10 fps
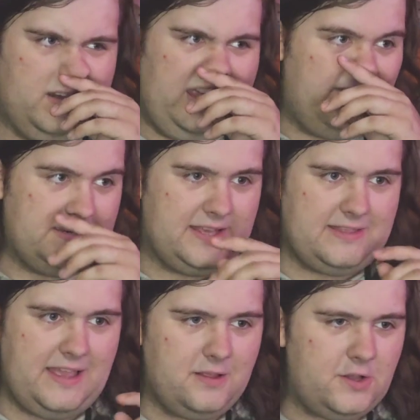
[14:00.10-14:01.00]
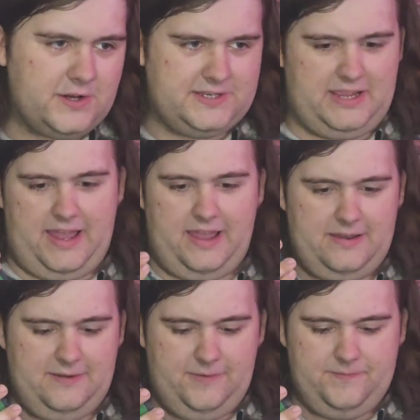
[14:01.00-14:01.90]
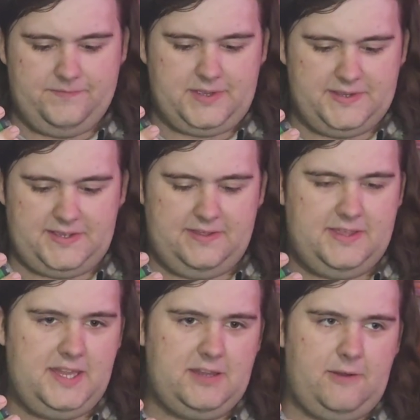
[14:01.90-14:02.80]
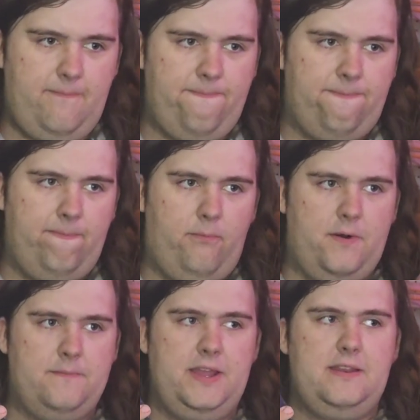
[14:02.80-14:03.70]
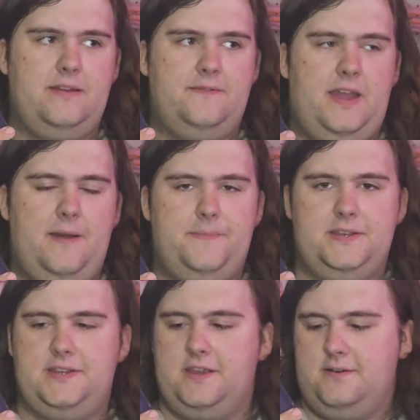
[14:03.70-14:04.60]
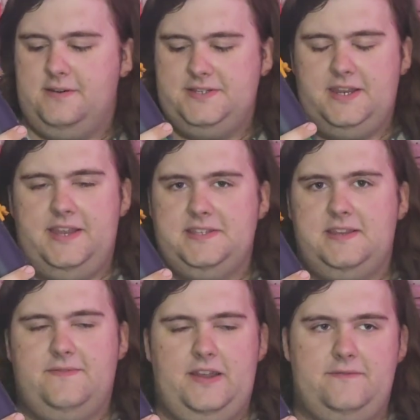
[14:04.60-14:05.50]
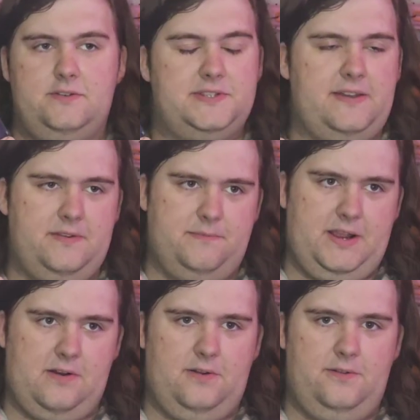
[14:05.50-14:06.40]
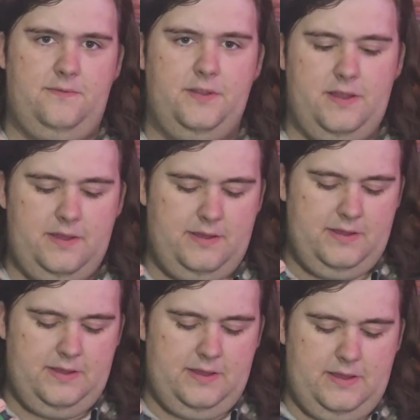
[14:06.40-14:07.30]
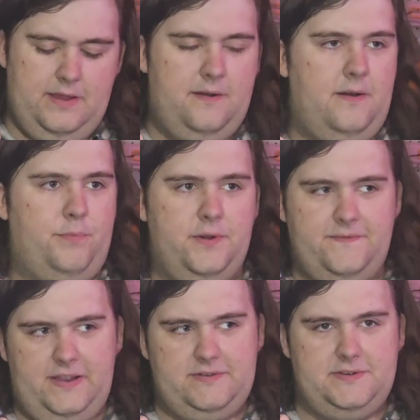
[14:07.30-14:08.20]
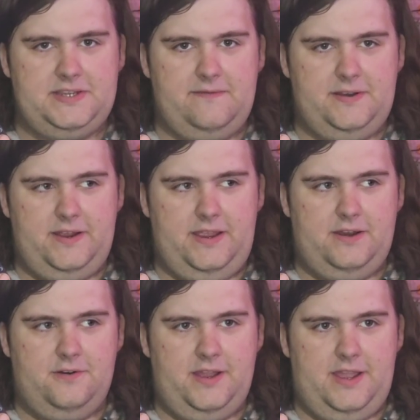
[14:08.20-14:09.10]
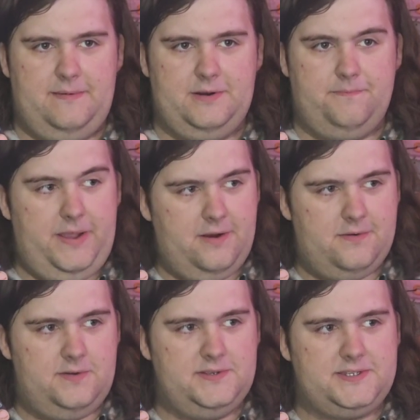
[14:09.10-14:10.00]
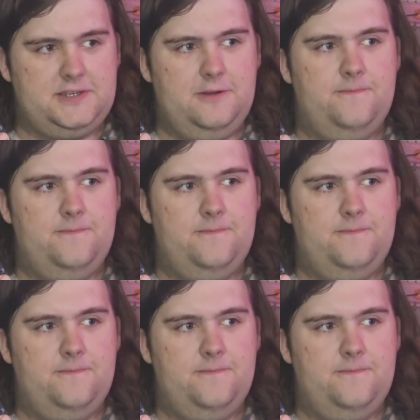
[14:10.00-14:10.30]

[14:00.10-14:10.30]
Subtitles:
have to get that looked at, because I think what might have happened here is it has a 5.27 barrel. 0.527 inner diameter barrels